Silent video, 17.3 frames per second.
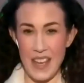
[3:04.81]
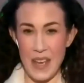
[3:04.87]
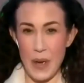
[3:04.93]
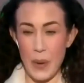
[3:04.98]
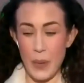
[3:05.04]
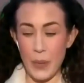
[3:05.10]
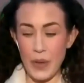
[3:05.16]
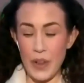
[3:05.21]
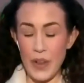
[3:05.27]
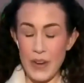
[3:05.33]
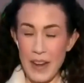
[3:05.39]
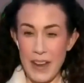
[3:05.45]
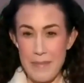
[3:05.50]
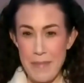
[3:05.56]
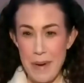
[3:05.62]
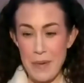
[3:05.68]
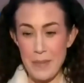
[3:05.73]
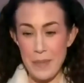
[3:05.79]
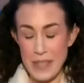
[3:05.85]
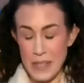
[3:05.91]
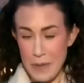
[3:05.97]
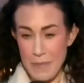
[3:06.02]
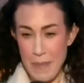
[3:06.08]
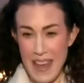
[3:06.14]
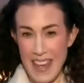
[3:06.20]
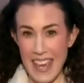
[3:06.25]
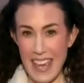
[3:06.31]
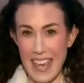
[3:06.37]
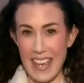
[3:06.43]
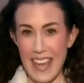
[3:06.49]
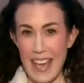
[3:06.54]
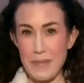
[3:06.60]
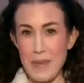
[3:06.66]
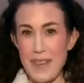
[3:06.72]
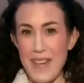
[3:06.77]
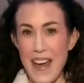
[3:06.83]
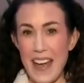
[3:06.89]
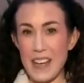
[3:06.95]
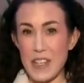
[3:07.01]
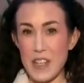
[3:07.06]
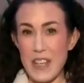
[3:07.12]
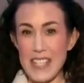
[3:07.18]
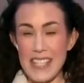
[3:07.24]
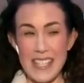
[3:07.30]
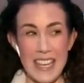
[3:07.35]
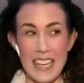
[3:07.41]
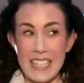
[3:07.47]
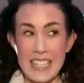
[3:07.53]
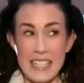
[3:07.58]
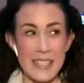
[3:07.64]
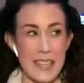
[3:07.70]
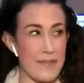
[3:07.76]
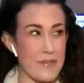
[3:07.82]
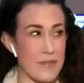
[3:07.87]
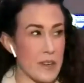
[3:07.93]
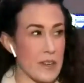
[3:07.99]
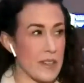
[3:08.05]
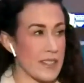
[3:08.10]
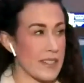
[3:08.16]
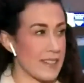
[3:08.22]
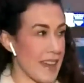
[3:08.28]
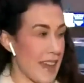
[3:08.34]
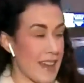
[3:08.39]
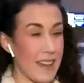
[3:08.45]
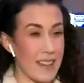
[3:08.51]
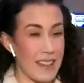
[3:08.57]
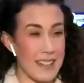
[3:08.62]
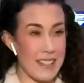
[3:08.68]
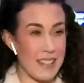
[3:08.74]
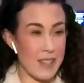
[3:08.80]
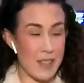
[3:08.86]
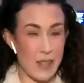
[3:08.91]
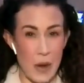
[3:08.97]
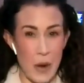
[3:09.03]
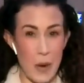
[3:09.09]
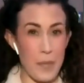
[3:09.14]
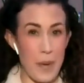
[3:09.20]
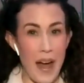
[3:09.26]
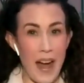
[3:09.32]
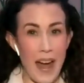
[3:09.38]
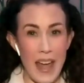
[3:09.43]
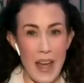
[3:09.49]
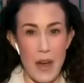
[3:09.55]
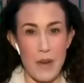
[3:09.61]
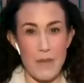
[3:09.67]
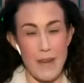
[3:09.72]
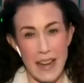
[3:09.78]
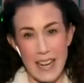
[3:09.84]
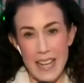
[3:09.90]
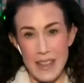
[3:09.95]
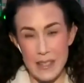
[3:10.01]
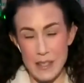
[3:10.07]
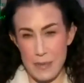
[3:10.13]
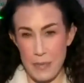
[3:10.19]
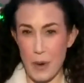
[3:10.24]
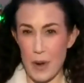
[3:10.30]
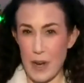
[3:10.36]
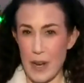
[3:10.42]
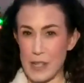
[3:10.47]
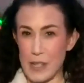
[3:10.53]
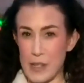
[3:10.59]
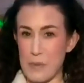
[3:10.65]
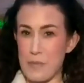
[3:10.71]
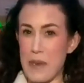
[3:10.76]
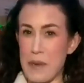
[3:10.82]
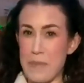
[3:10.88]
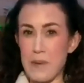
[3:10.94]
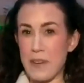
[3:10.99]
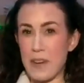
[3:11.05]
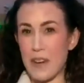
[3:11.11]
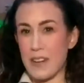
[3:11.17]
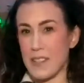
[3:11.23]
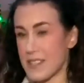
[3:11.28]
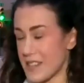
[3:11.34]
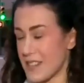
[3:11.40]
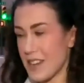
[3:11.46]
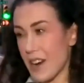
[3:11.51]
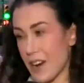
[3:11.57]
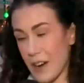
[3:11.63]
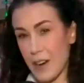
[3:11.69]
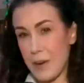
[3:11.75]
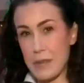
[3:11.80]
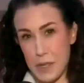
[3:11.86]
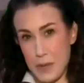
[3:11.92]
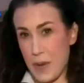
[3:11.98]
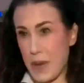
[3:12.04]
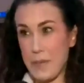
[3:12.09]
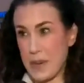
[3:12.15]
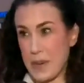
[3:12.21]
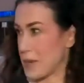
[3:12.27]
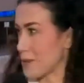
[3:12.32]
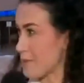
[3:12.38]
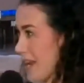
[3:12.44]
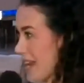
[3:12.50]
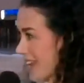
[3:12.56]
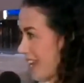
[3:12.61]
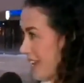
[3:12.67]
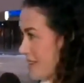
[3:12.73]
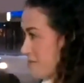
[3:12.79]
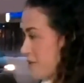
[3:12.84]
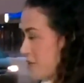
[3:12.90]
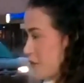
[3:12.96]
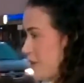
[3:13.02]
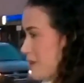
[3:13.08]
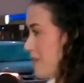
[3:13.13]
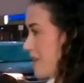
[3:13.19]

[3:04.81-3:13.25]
We're learning about winter biking, and we've actually seen several cyclists go by already this morning. So people in our city are doing winter biking. And we're joined by